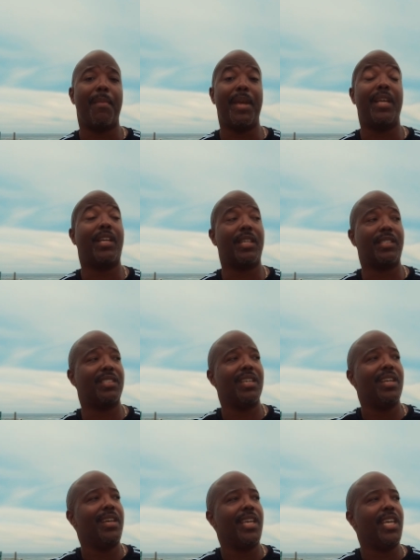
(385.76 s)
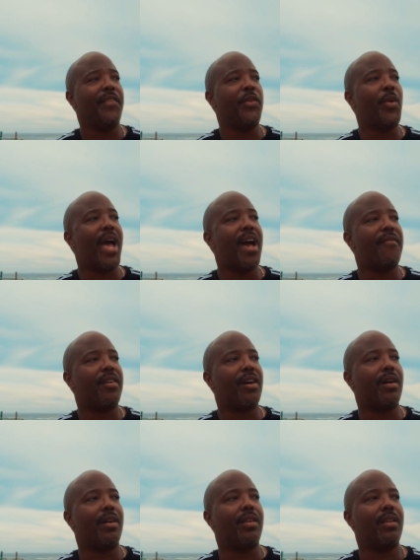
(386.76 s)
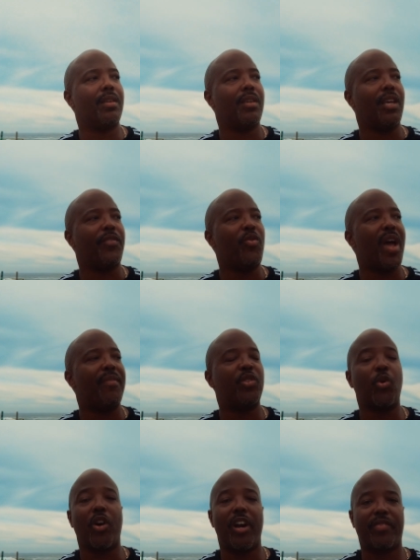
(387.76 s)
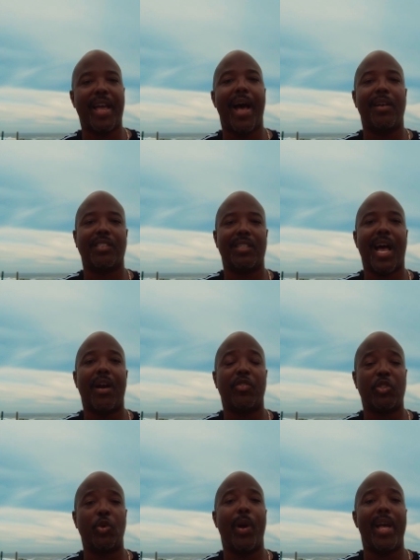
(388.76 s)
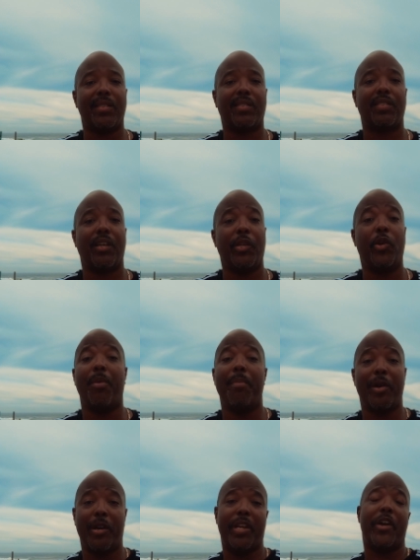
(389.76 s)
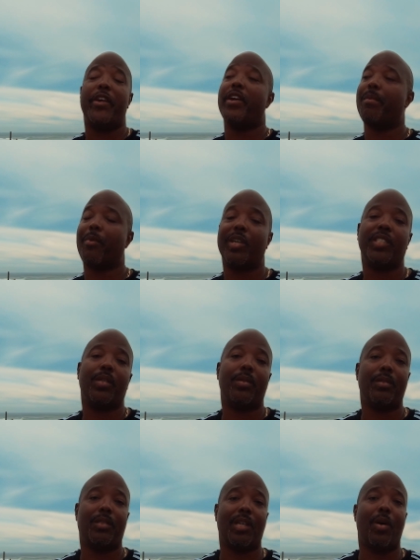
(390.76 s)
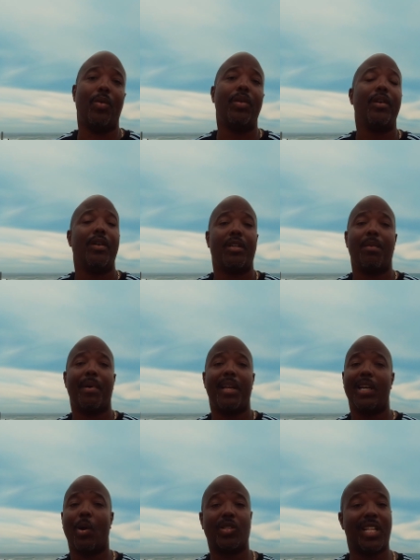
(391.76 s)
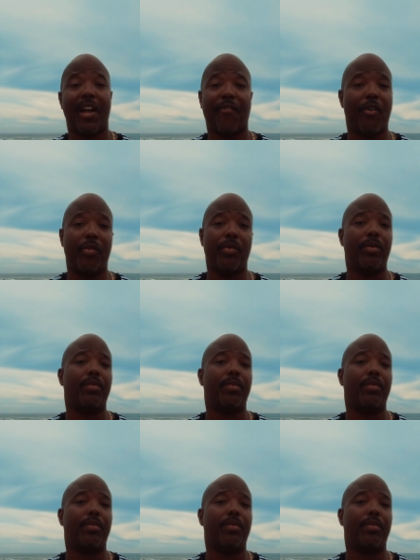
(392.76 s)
I mean, because if you have $200,000 US, you're a millionaire here in Brazil. So your money goes a lot further.